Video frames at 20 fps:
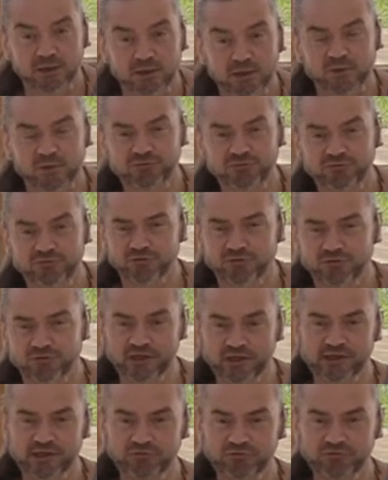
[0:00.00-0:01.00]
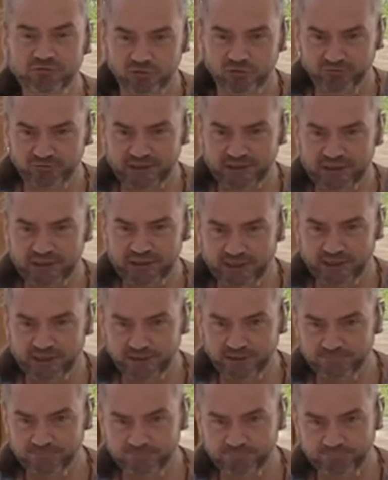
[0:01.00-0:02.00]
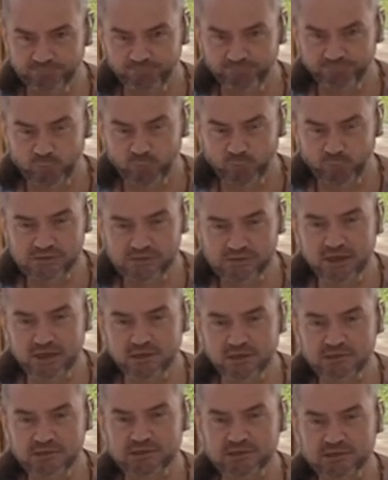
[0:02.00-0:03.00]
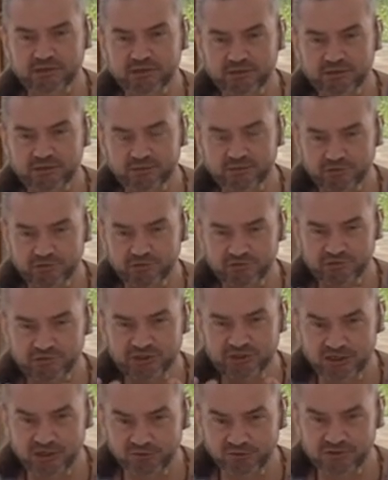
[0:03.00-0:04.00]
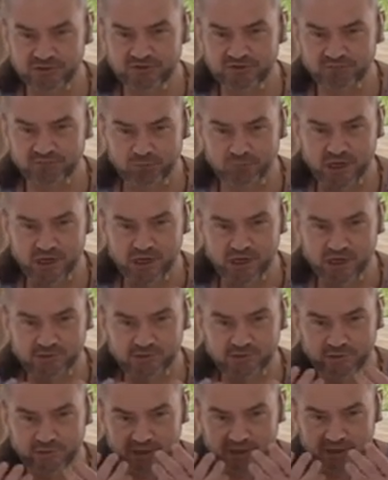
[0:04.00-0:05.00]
If you're feeling, because I understand the shallowness of breath